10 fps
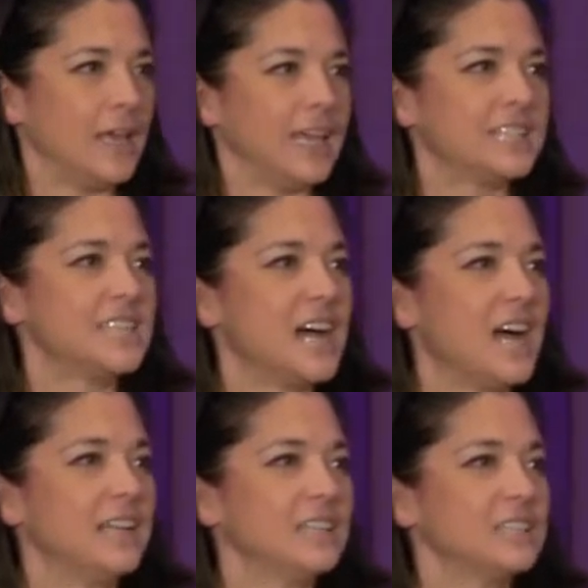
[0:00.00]
is
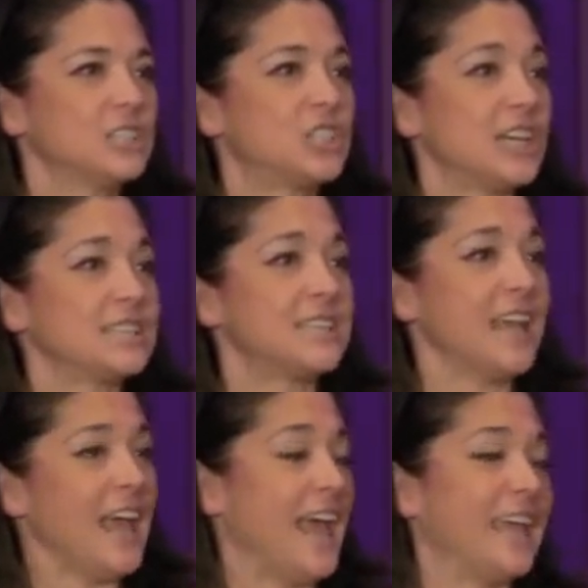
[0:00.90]
not just
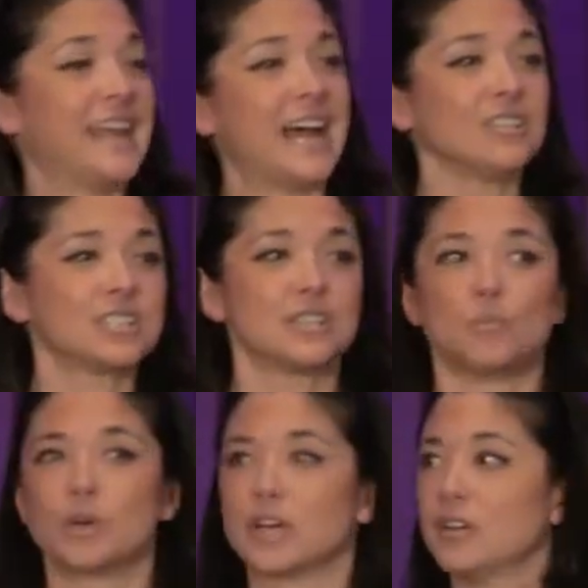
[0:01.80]
hanging out
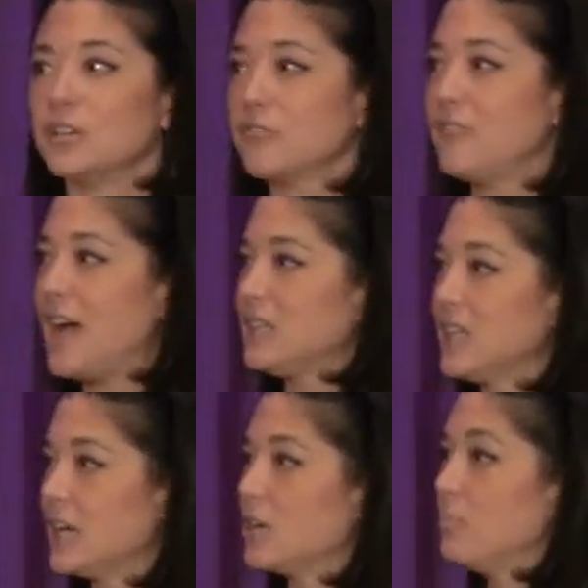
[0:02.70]
somewhere in your fat
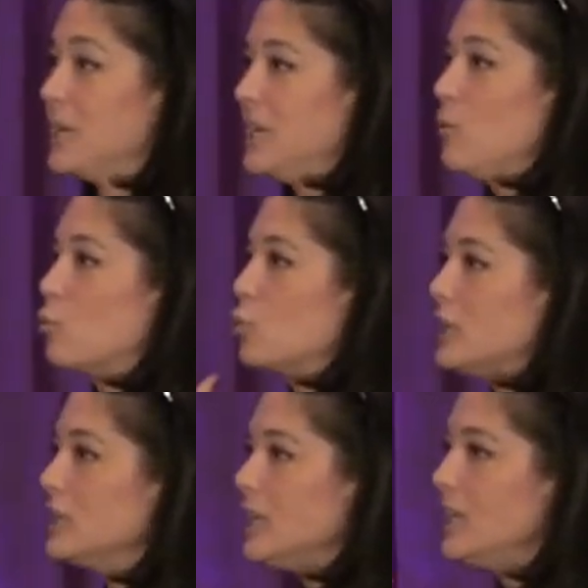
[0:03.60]
layer, but it
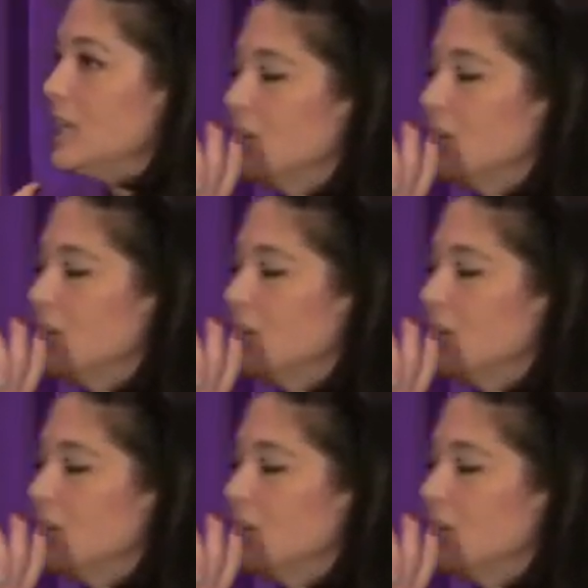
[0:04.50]
really